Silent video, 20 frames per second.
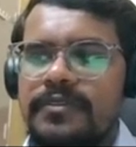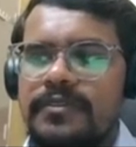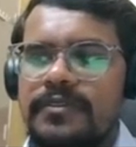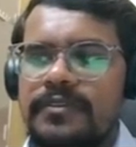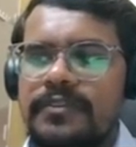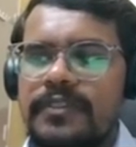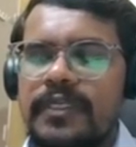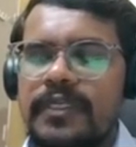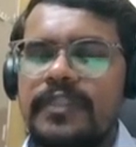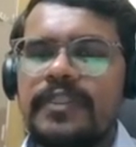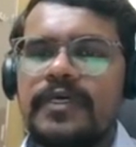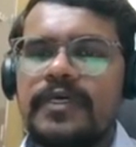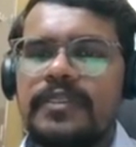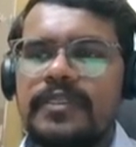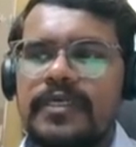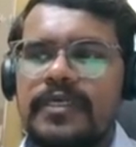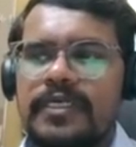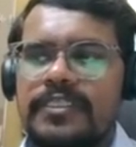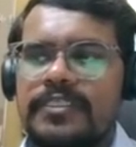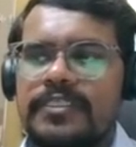send
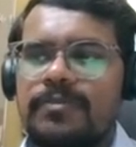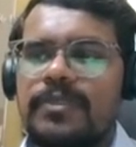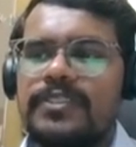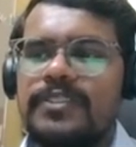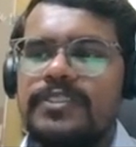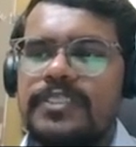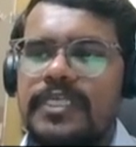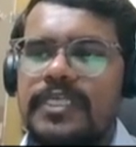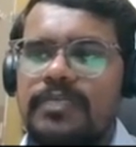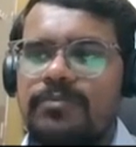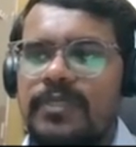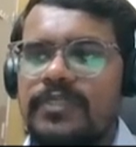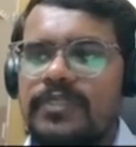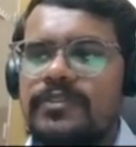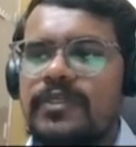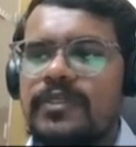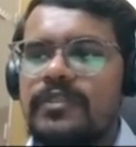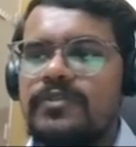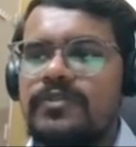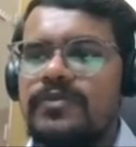the customer
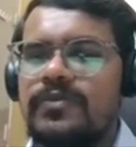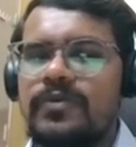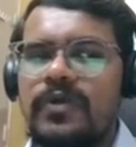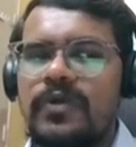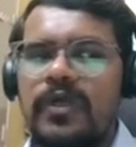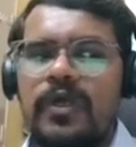statements also.